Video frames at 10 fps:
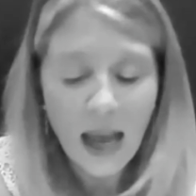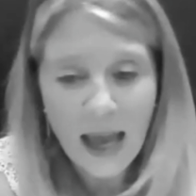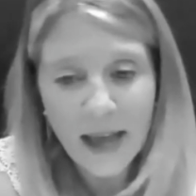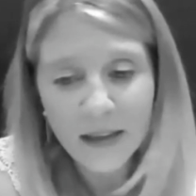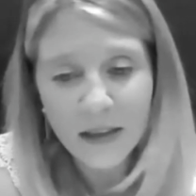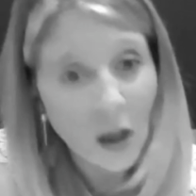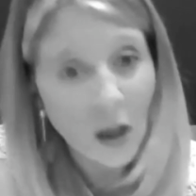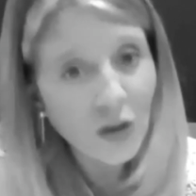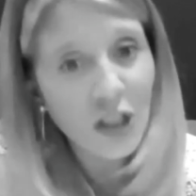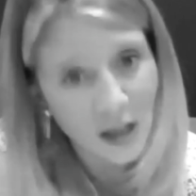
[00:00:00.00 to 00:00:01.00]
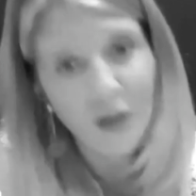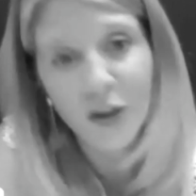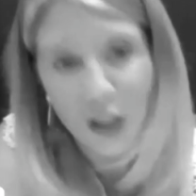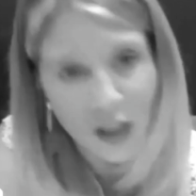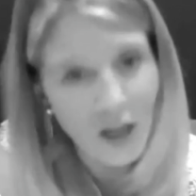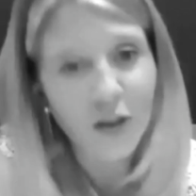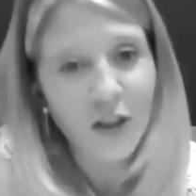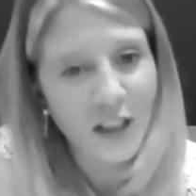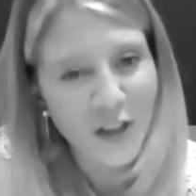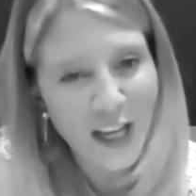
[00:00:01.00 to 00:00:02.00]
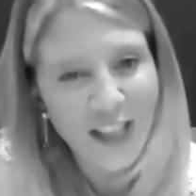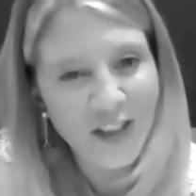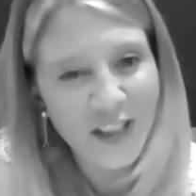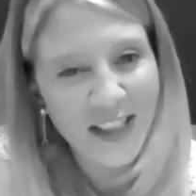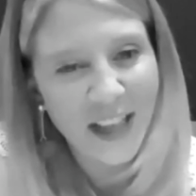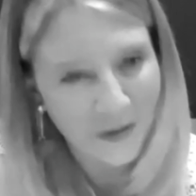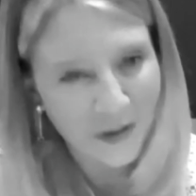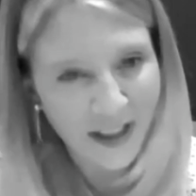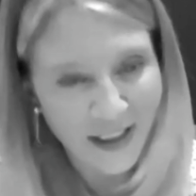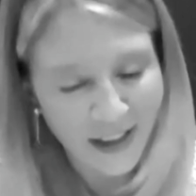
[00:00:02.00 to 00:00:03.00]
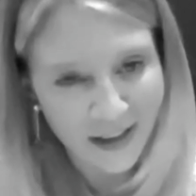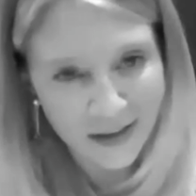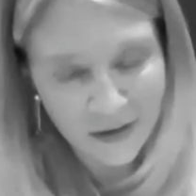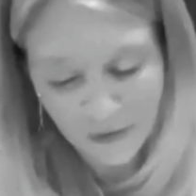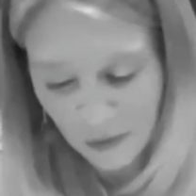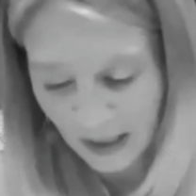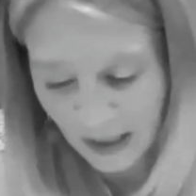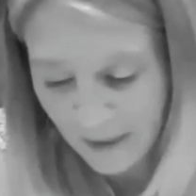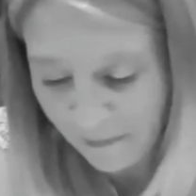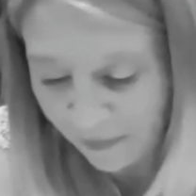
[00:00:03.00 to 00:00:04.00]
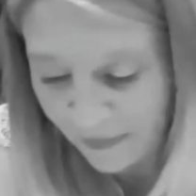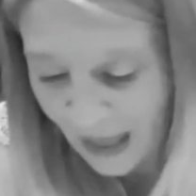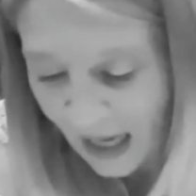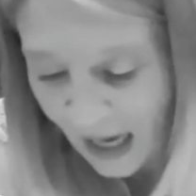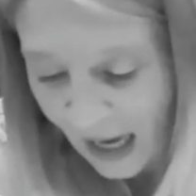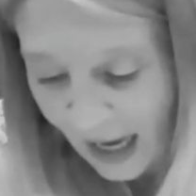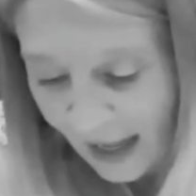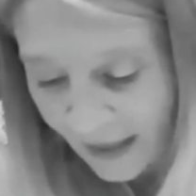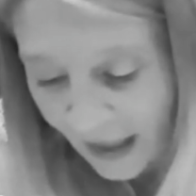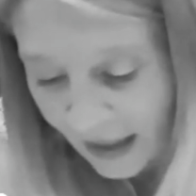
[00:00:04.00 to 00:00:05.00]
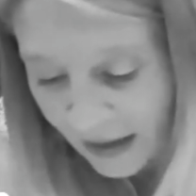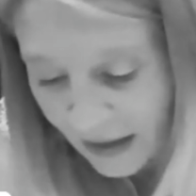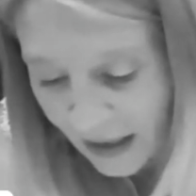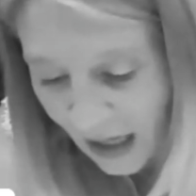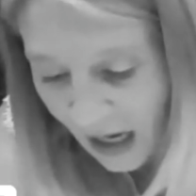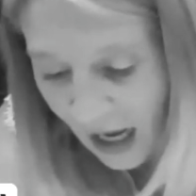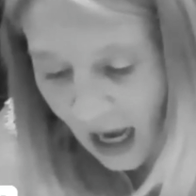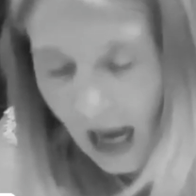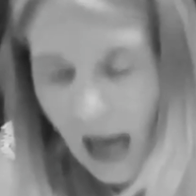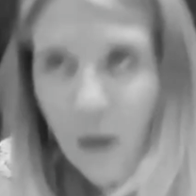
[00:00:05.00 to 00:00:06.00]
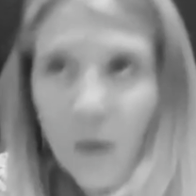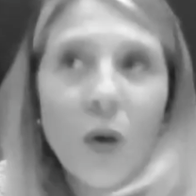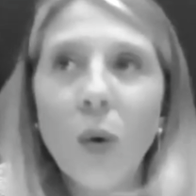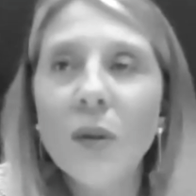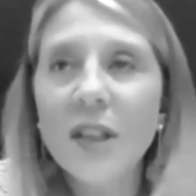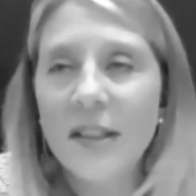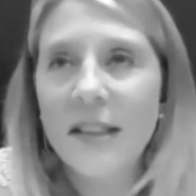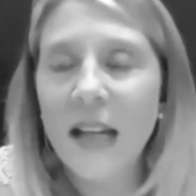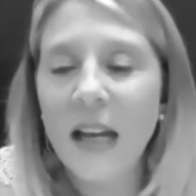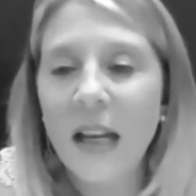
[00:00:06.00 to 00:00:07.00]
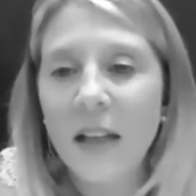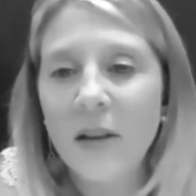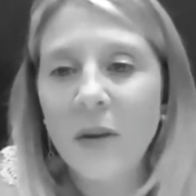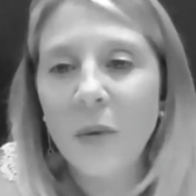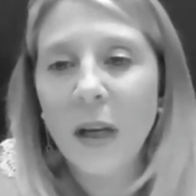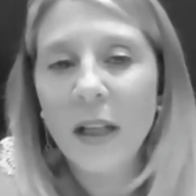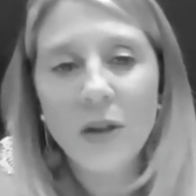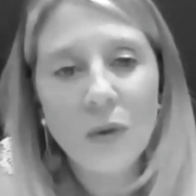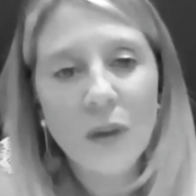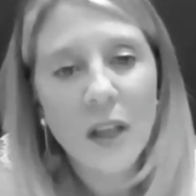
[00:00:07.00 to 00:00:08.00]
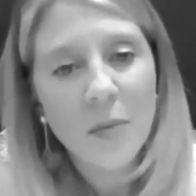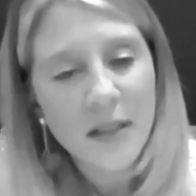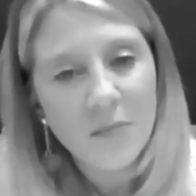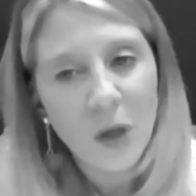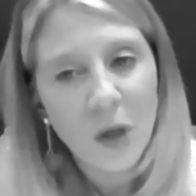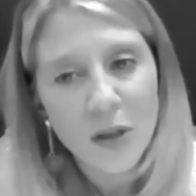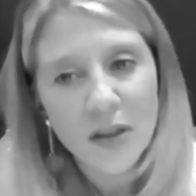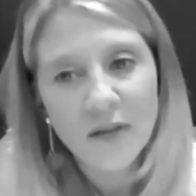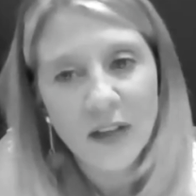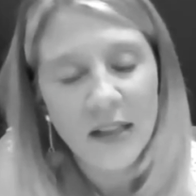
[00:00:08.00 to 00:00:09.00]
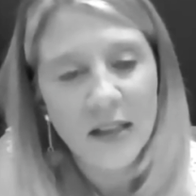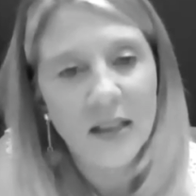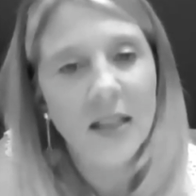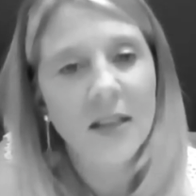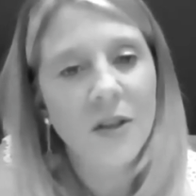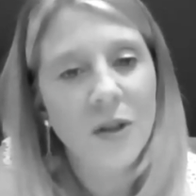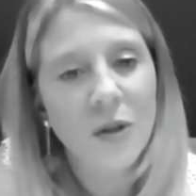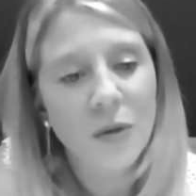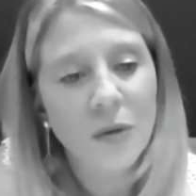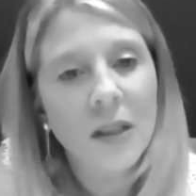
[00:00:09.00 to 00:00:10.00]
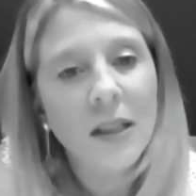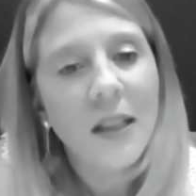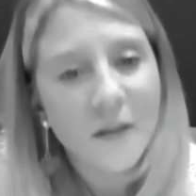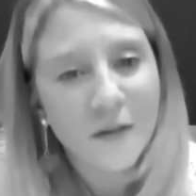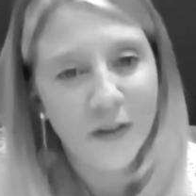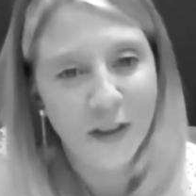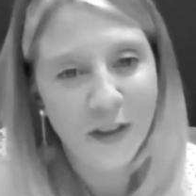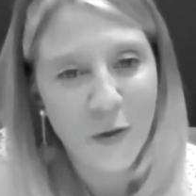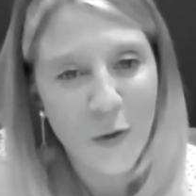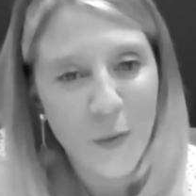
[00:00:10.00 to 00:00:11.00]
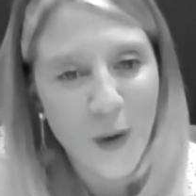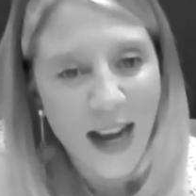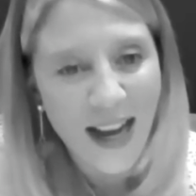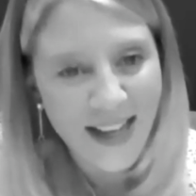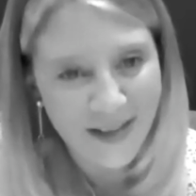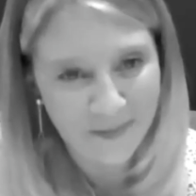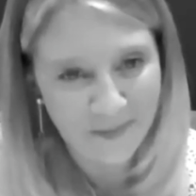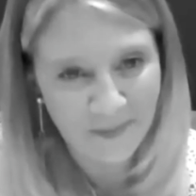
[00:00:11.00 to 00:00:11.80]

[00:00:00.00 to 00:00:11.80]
And culture changed everything for me. And then I would also say the way you keep a team motivated is to live your why.